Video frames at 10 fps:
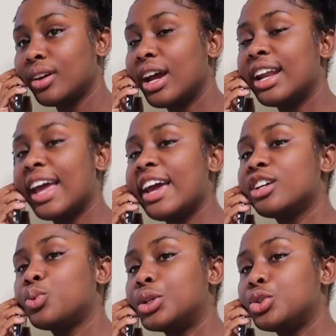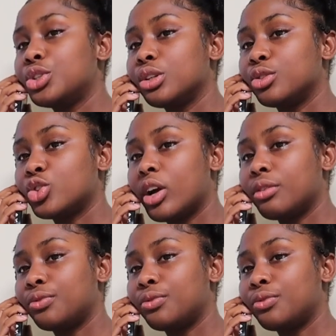An A is what you should have strived